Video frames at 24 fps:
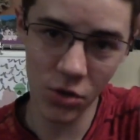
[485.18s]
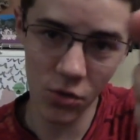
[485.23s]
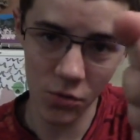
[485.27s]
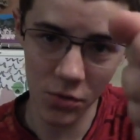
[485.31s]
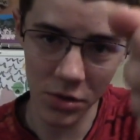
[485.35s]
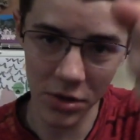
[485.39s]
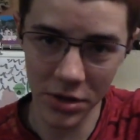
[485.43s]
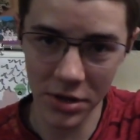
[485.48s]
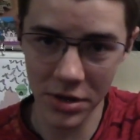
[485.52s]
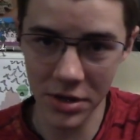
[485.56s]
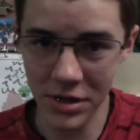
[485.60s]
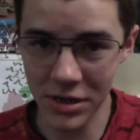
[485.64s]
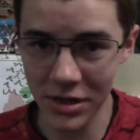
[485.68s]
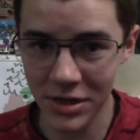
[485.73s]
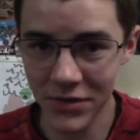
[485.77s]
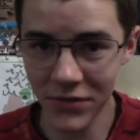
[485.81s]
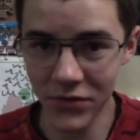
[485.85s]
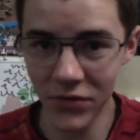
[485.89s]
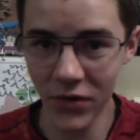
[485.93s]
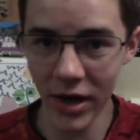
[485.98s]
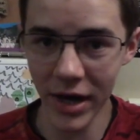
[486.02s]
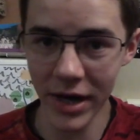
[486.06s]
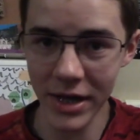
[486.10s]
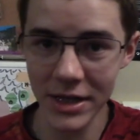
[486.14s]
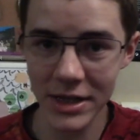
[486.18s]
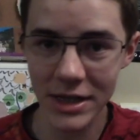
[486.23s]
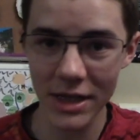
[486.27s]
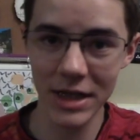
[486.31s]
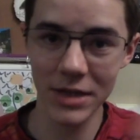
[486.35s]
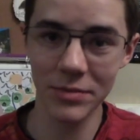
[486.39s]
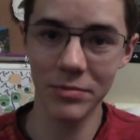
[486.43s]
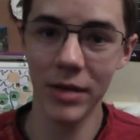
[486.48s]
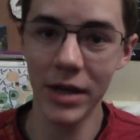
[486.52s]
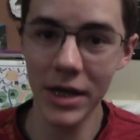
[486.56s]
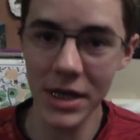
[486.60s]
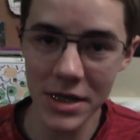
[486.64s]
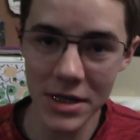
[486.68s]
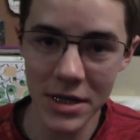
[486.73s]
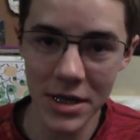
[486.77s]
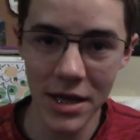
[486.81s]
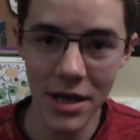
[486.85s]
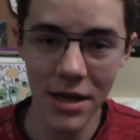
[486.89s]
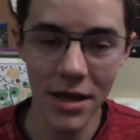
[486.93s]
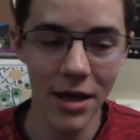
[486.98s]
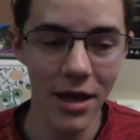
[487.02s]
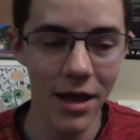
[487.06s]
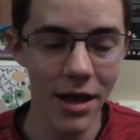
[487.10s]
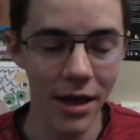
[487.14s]
with Divine Smite,
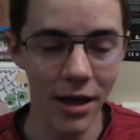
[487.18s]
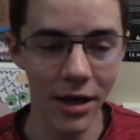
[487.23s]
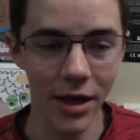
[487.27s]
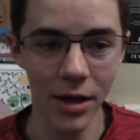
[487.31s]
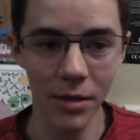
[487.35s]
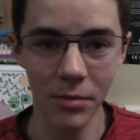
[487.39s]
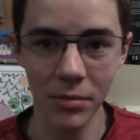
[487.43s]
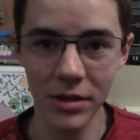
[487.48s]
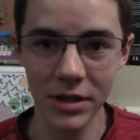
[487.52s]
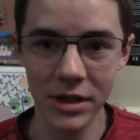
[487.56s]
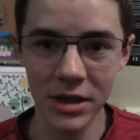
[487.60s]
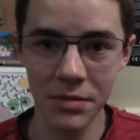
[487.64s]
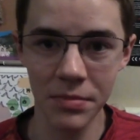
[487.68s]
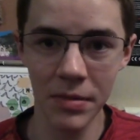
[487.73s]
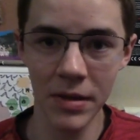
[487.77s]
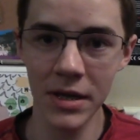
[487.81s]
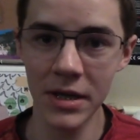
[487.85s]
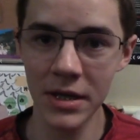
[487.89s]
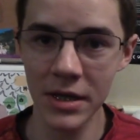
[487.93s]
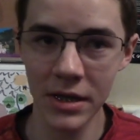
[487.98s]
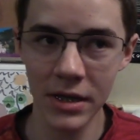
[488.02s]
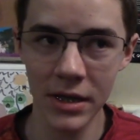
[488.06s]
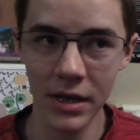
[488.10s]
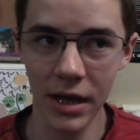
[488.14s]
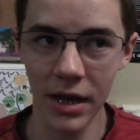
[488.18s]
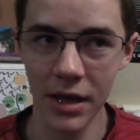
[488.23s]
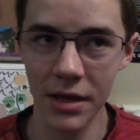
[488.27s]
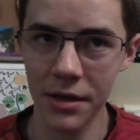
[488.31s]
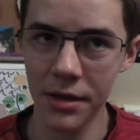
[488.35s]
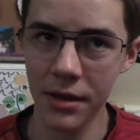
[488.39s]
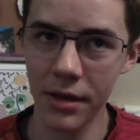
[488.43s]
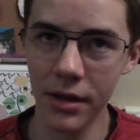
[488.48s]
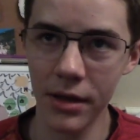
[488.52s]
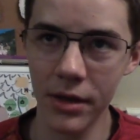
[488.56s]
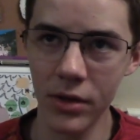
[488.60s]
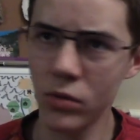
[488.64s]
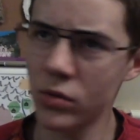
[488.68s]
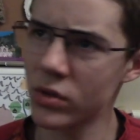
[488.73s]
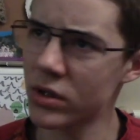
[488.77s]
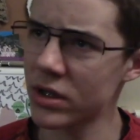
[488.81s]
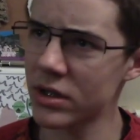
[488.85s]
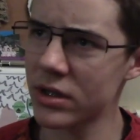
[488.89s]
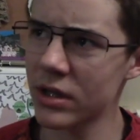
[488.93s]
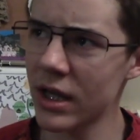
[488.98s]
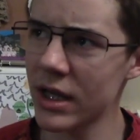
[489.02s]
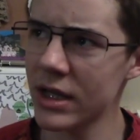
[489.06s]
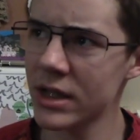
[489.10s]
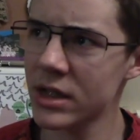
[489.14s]
expending, it was his
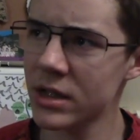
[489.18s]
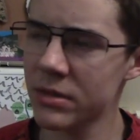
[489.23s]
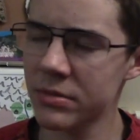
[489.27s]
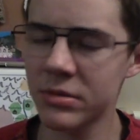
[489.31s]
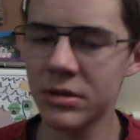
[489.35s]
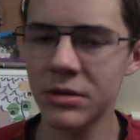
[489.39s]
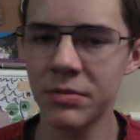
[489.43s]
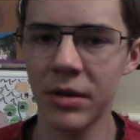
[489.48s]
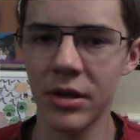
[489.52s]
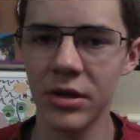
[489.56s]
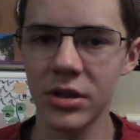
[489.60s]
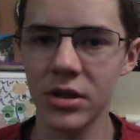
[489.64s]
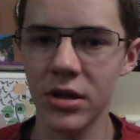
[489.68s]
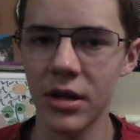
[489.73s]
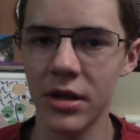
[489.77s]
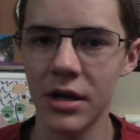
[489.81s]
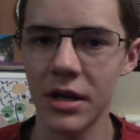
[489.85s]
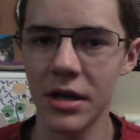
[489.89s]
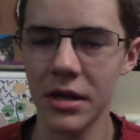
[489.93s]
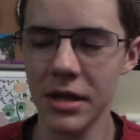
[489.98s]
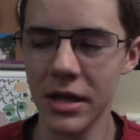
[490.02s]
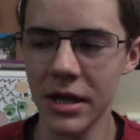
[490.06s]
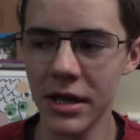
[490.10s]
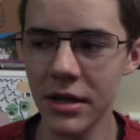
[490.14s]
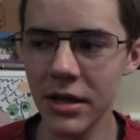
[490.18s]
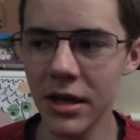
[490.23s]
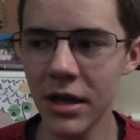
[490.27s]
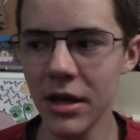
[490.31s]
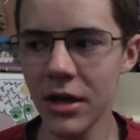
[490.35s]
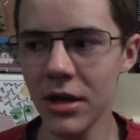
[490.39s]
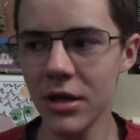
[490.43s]
last spell slot, I think.